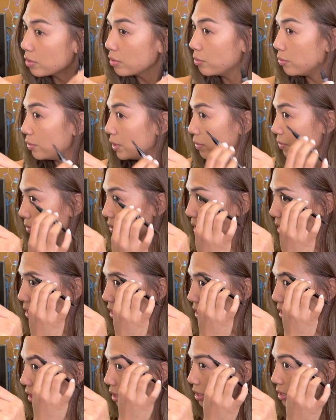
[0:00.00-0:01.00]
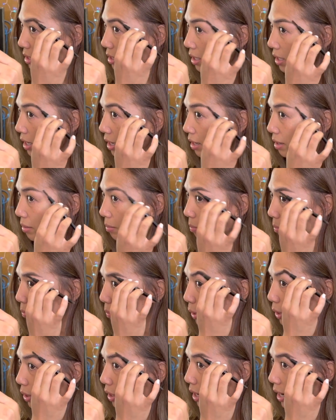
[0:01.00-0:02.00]
$15 and up
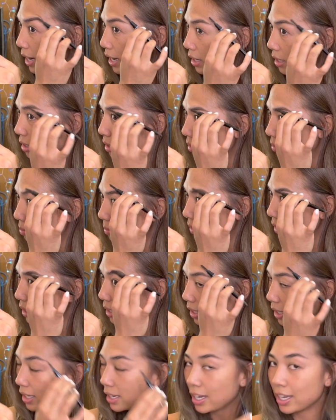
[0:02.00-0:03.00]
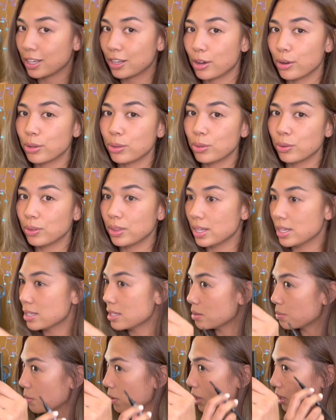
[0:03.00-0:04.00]
per item, and I go through these
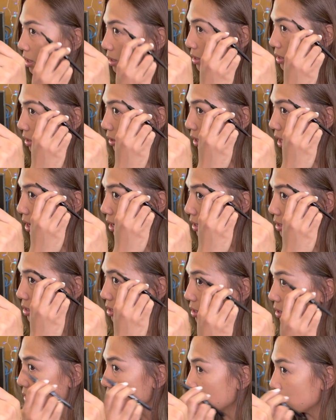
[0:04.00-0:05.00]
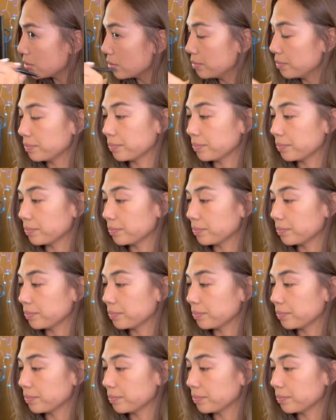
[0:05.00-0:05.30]
products a lot, so